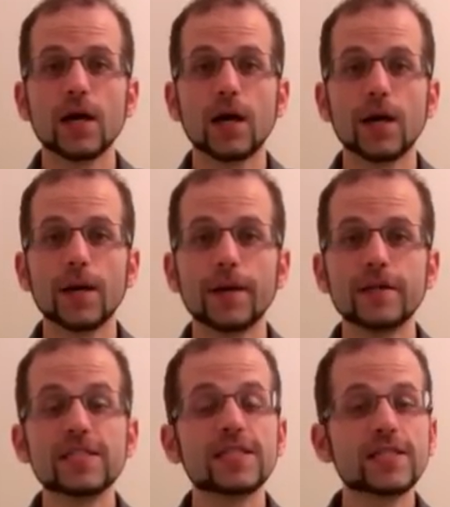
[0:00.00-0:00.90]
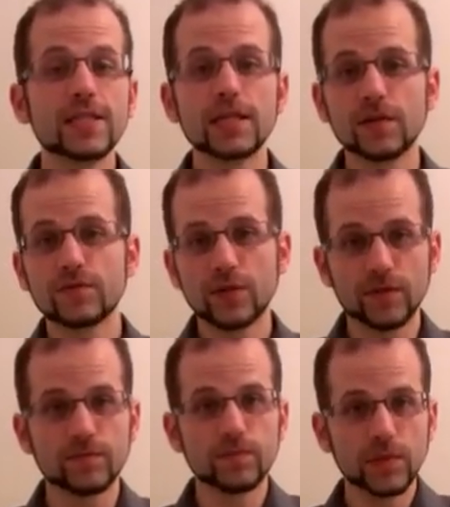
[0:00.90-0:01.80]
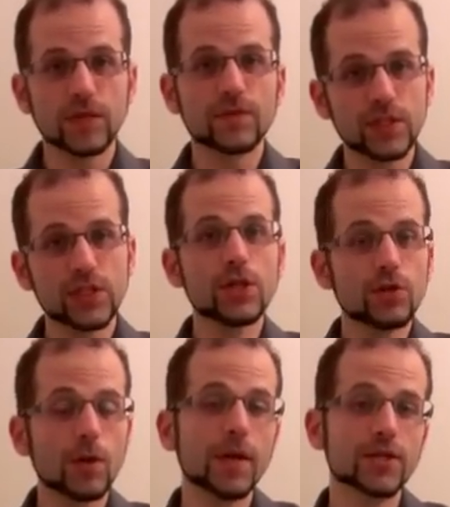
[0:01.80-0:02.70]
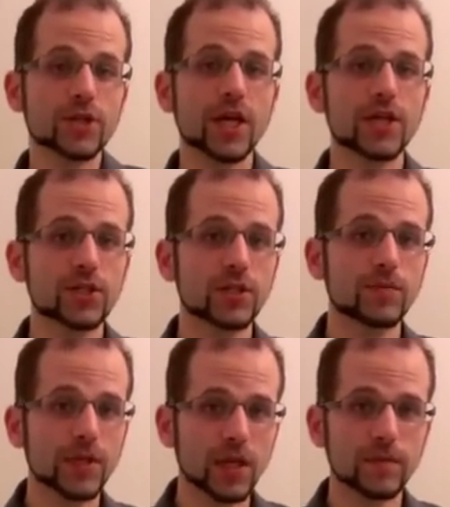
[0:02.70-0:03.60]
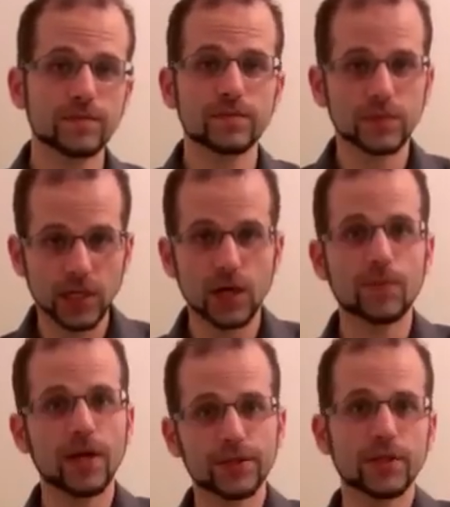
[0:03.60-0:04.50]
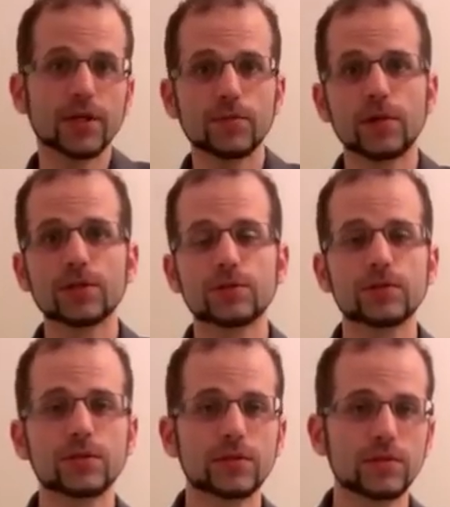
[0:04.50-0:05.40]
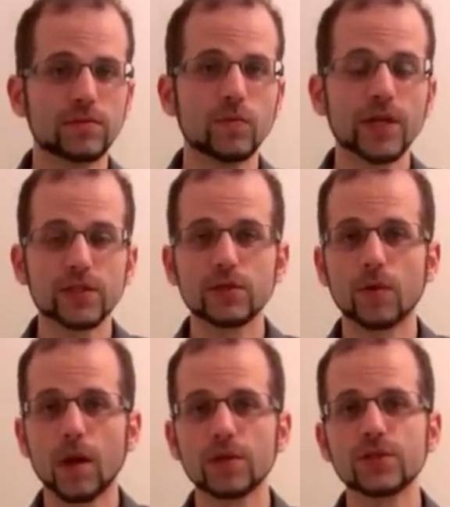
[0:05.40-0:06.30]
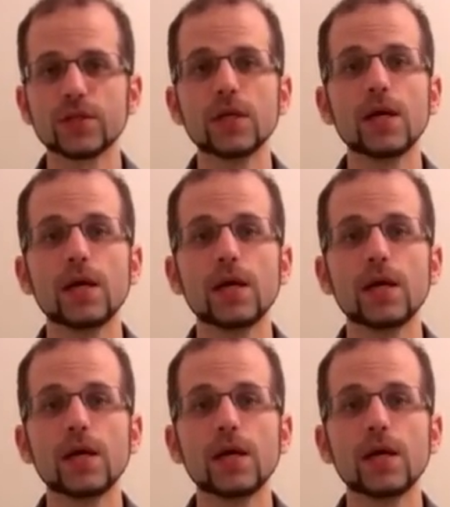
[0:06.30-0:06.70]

Uh, since then, I've, I've kind of continued on my education, became a chiropractor, acupuncturist, and went into neurology.